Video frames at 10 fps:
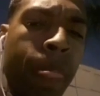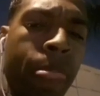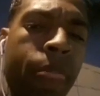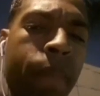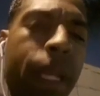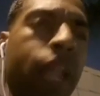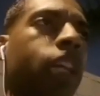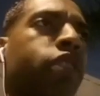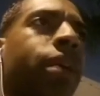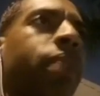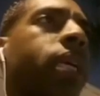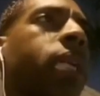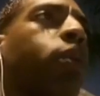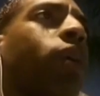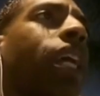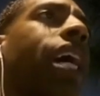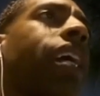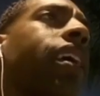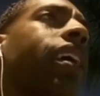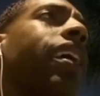I love my people, and I
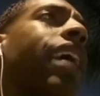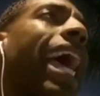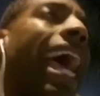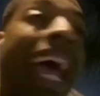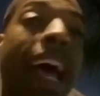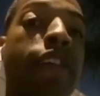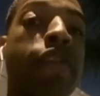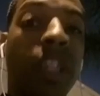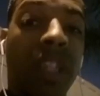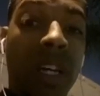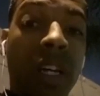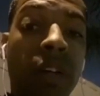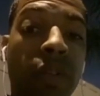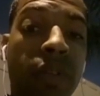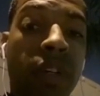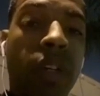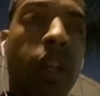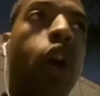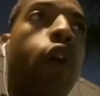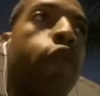have love
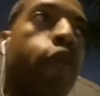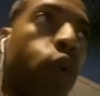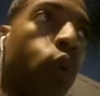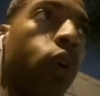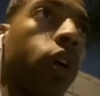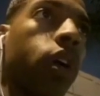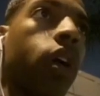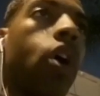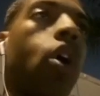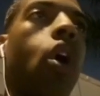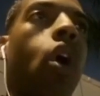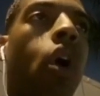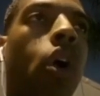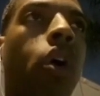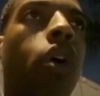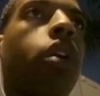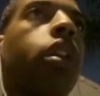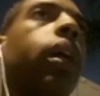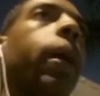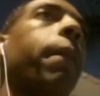for all
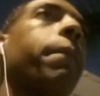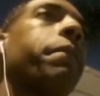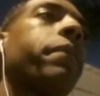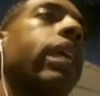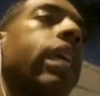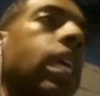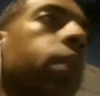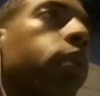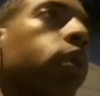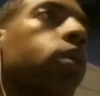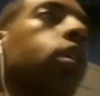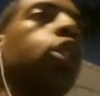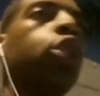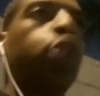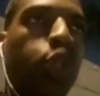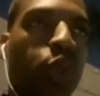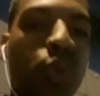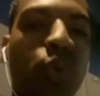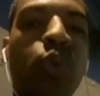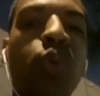people
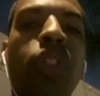to the